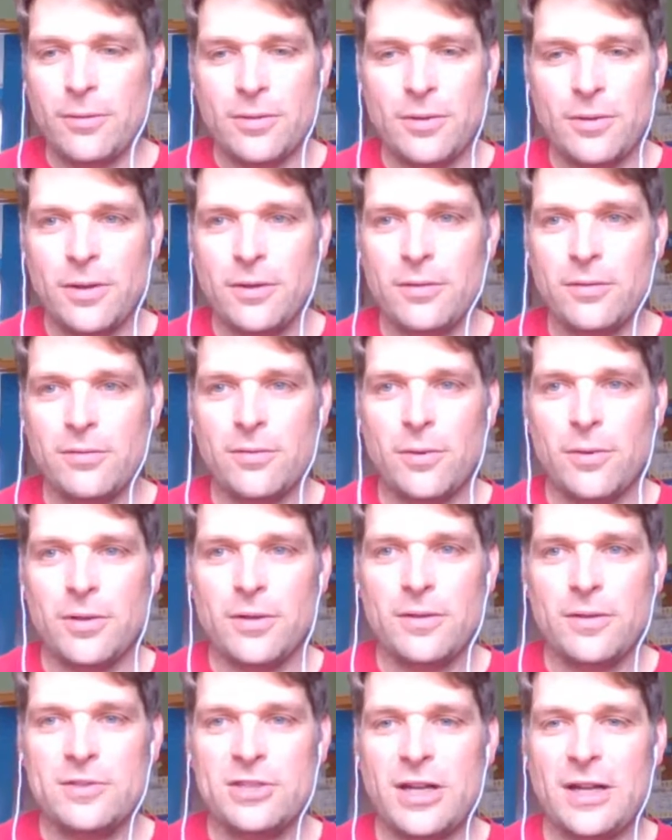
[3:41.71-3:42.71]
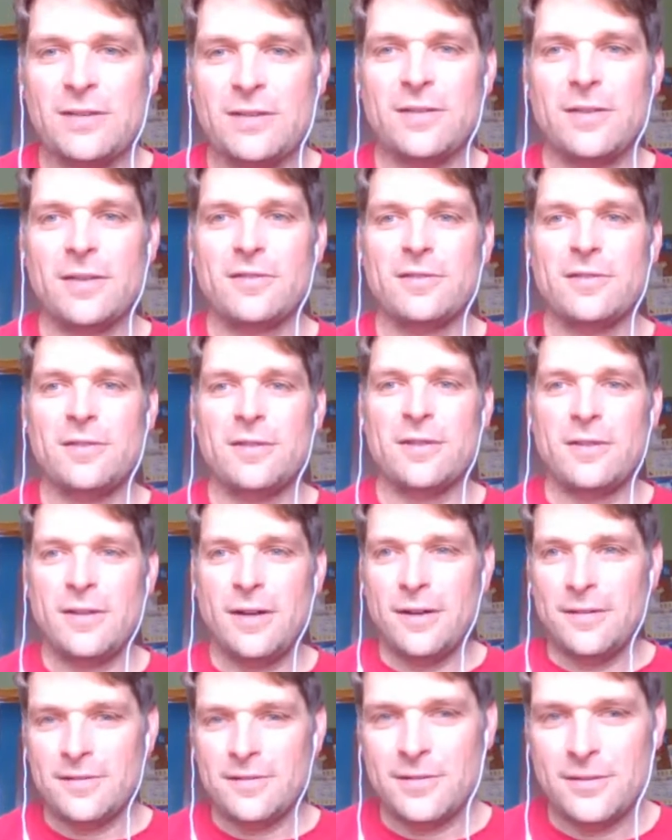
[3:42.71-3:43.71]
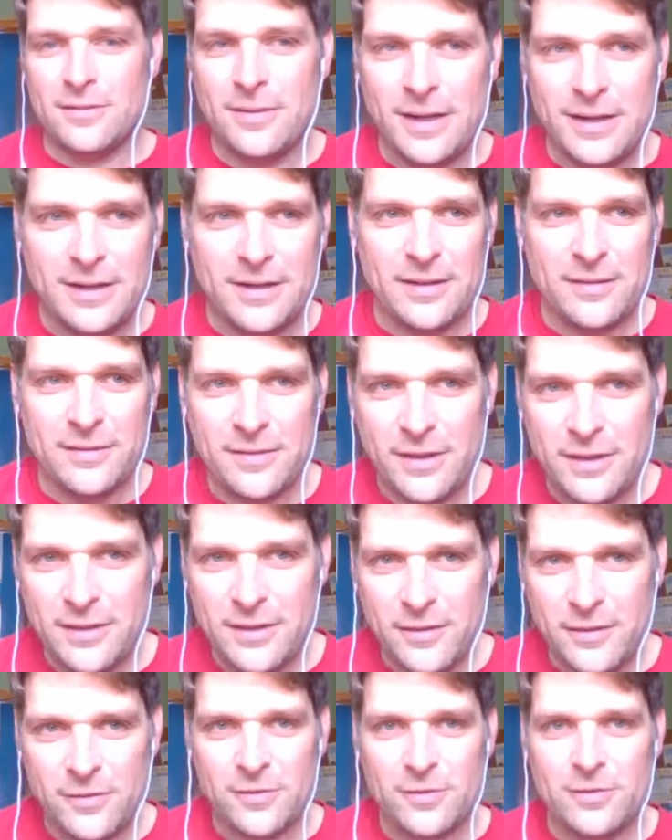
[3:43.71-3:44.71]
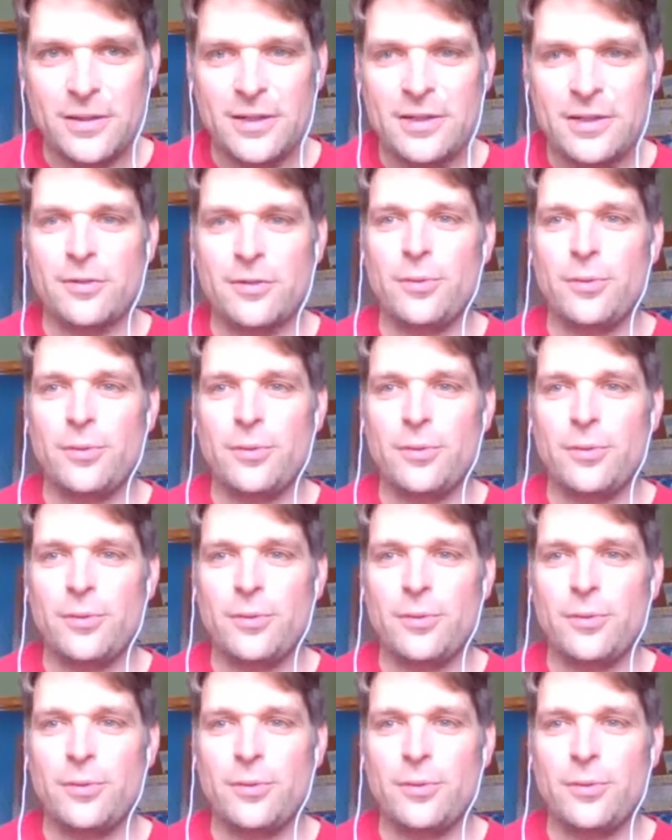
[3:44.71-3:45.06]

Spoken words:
go ahead and throw it in the chat section here off to the right-hand side of your screen,